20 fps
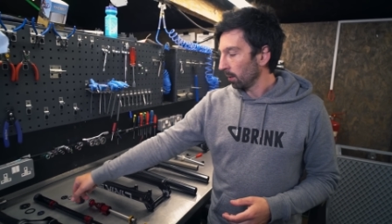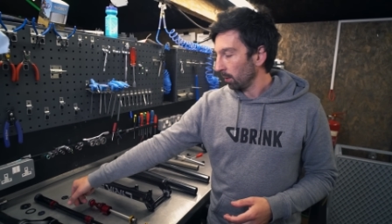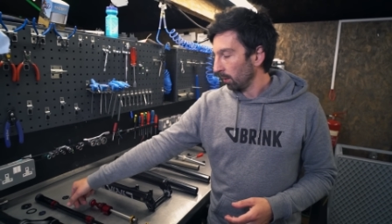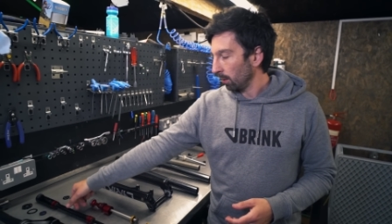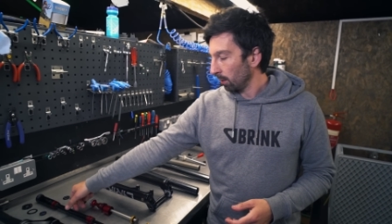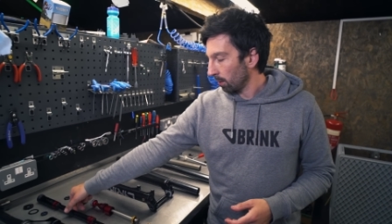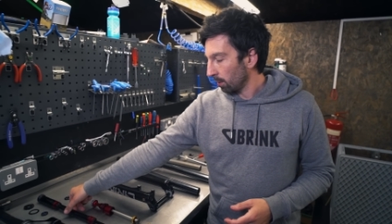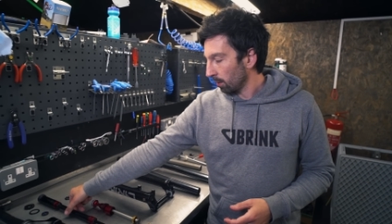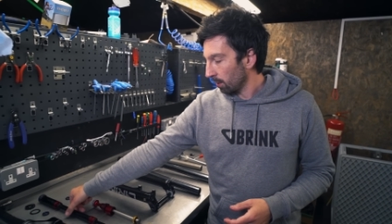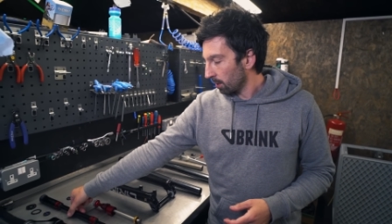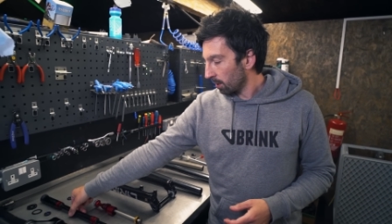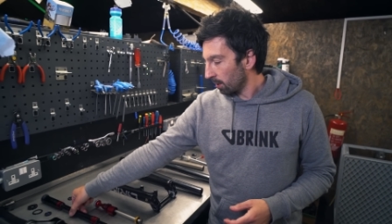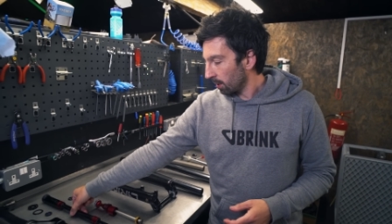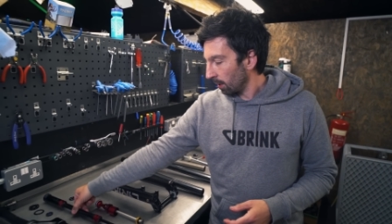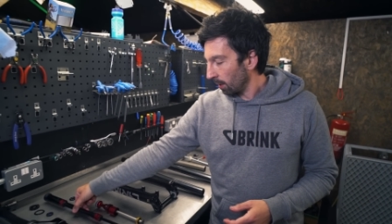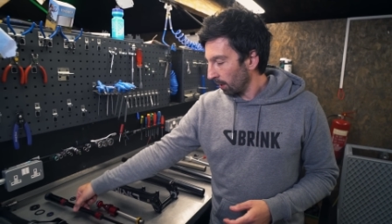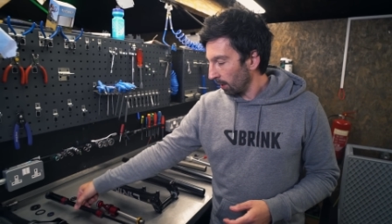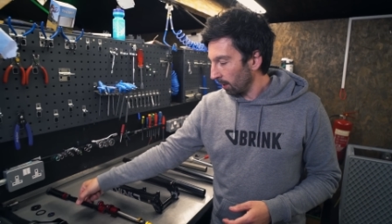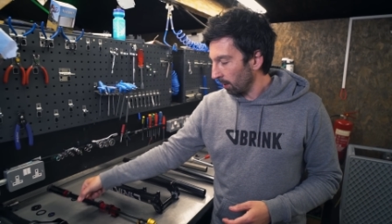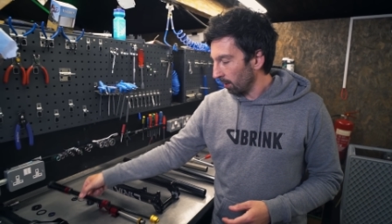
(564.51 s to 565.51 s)
you can
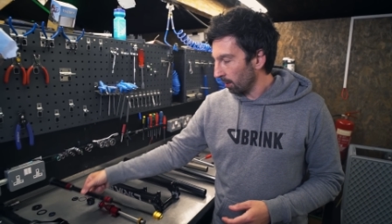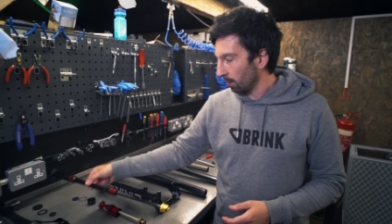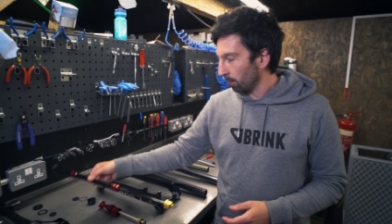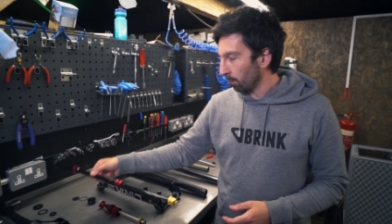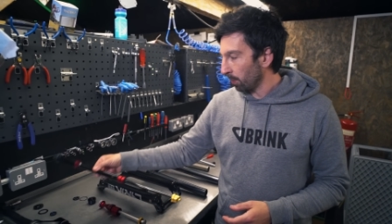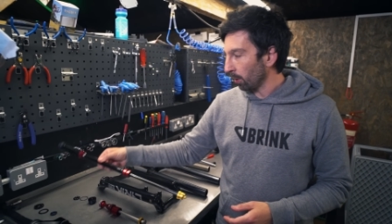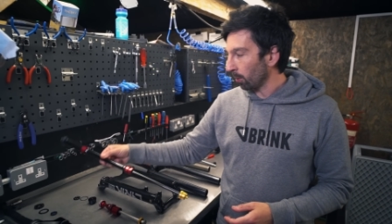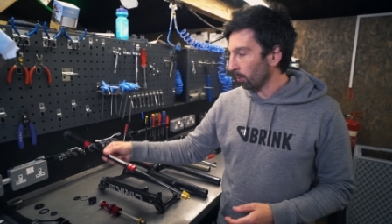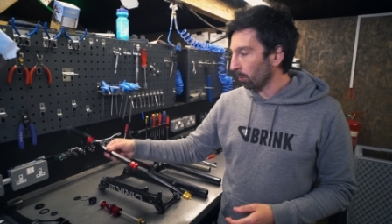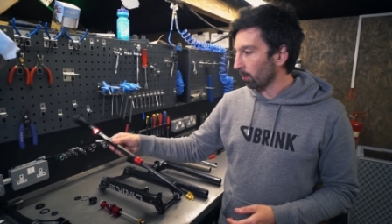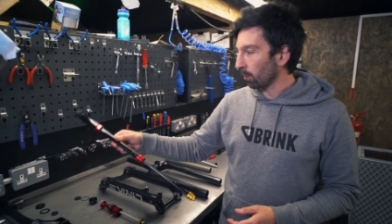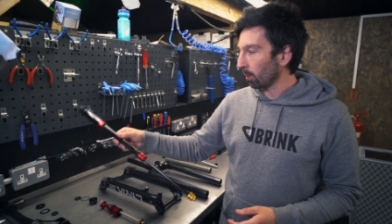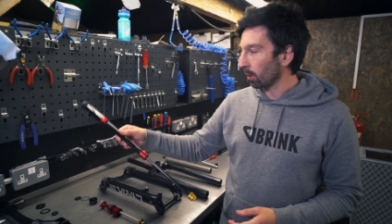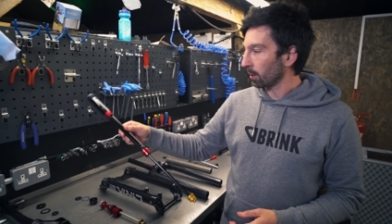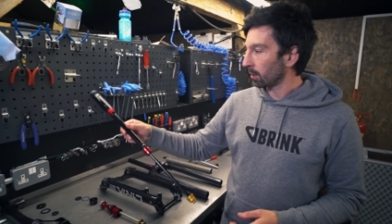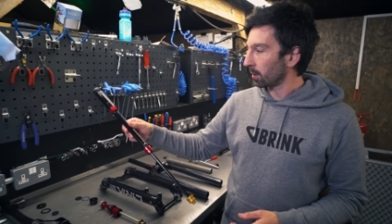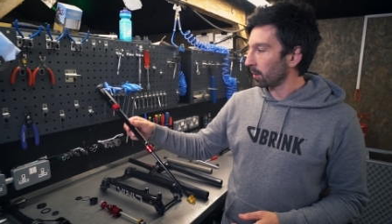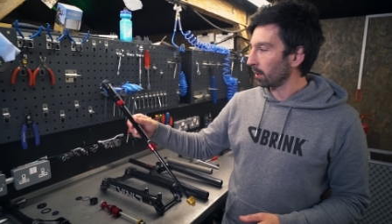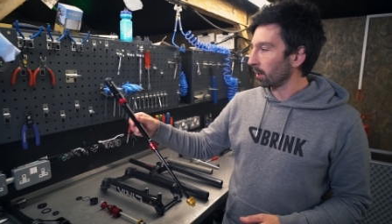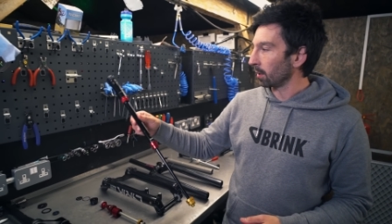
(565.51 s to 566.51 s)
see the build
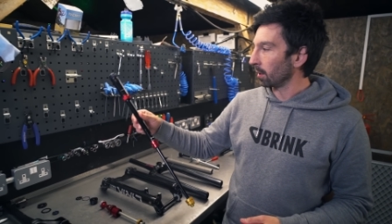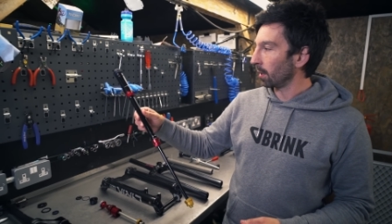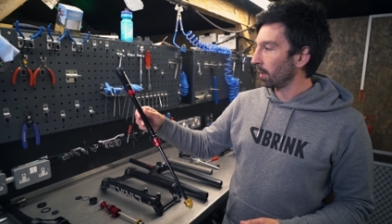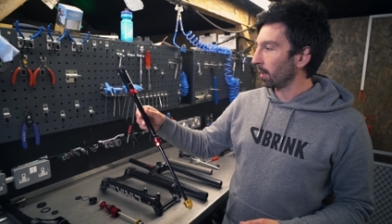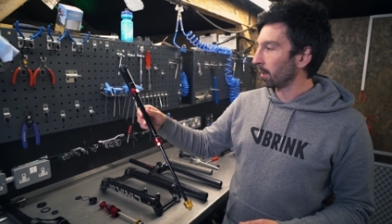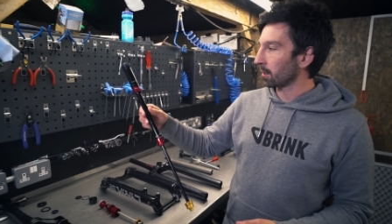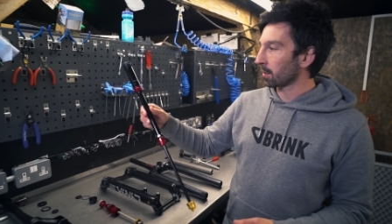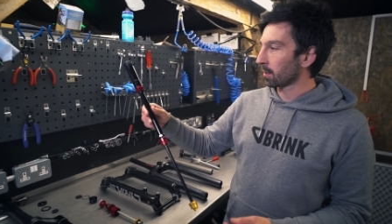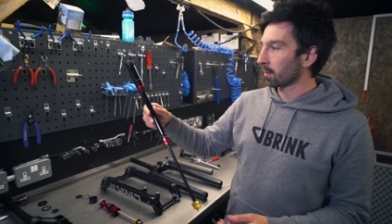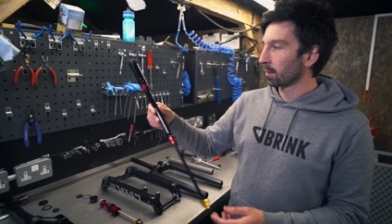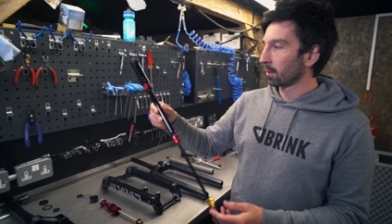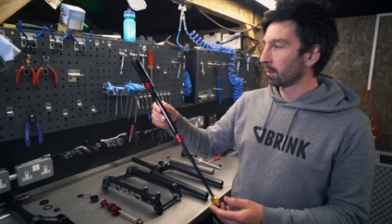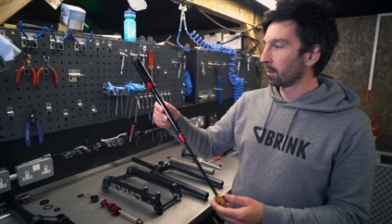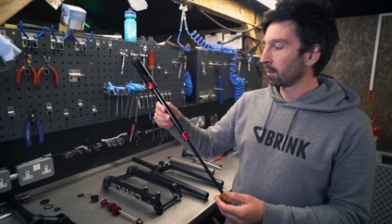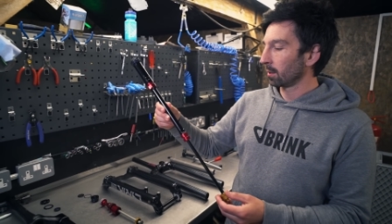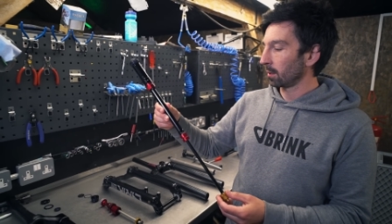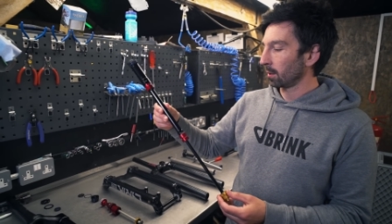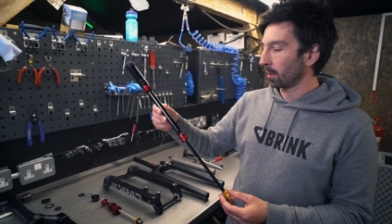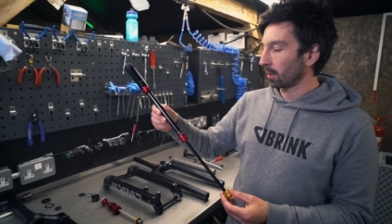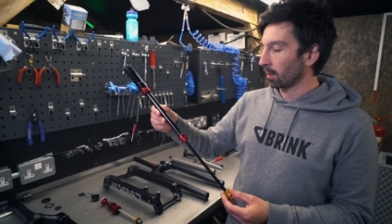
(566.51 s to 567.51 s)
quality is
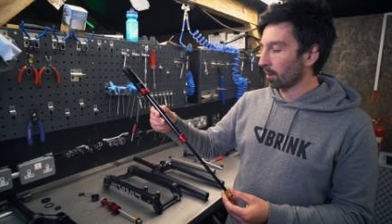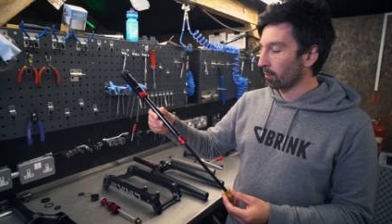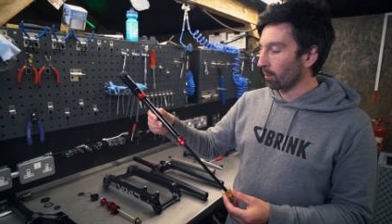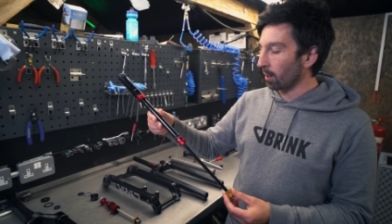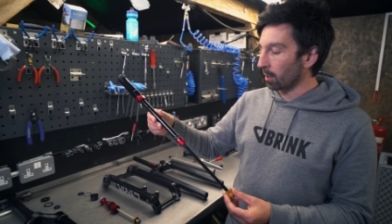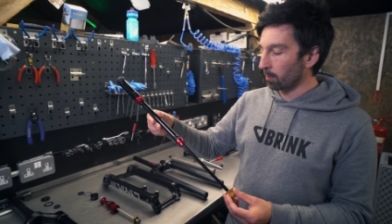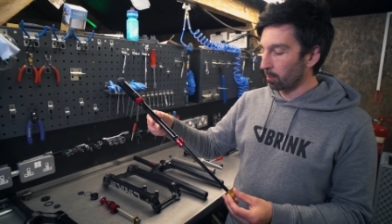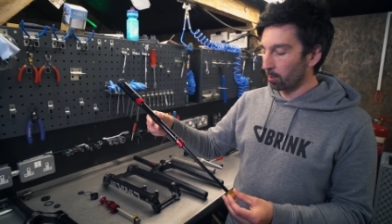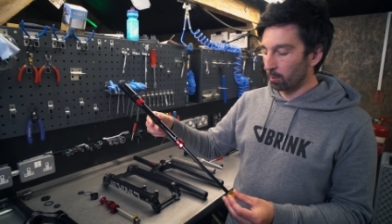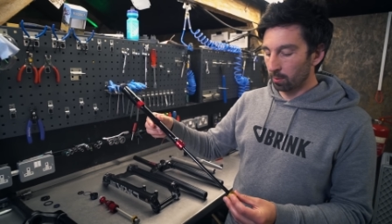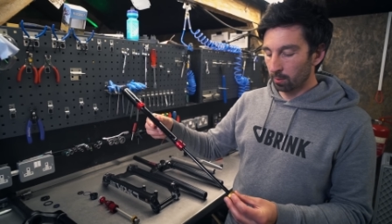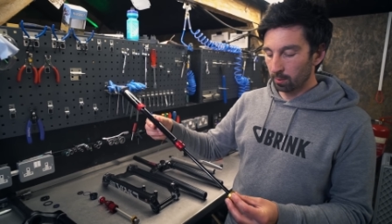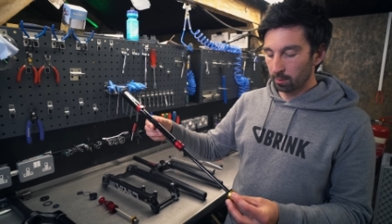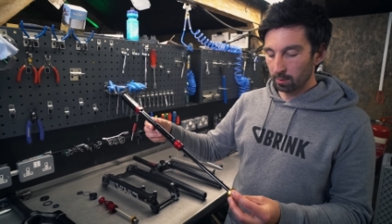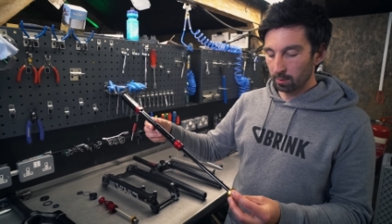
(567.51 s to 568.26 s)
incredible.